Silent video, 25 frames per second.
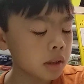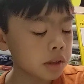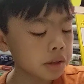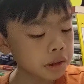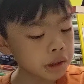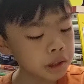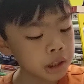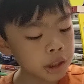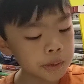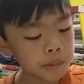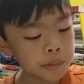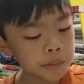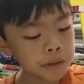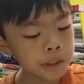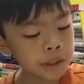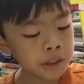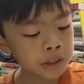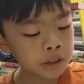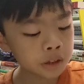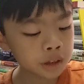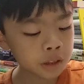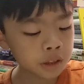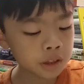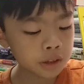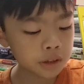In keeping
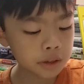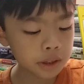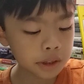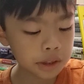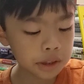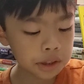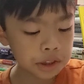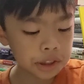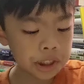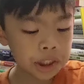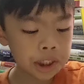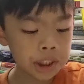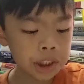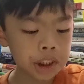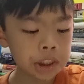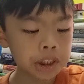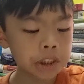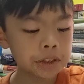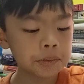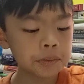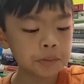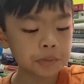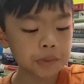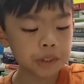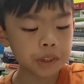your intentions
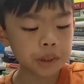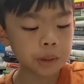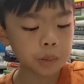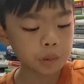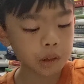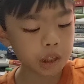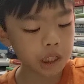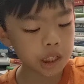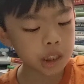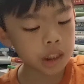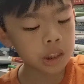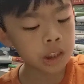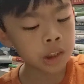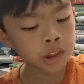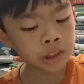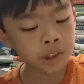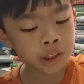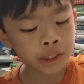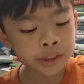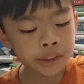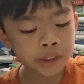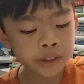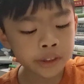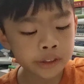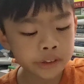in the present
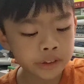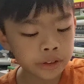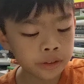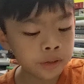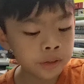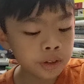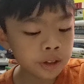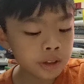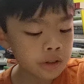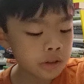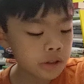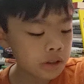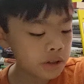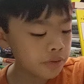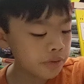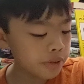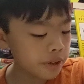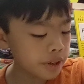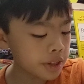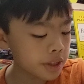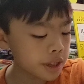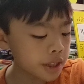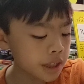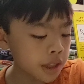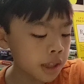tense, don't use the
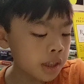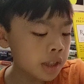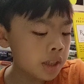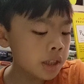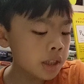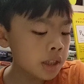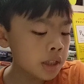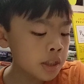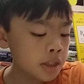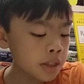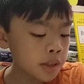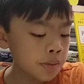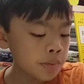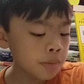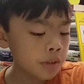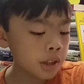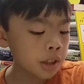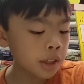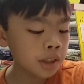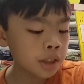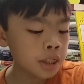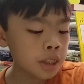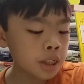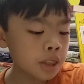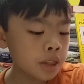words
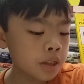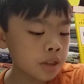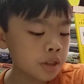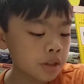someday,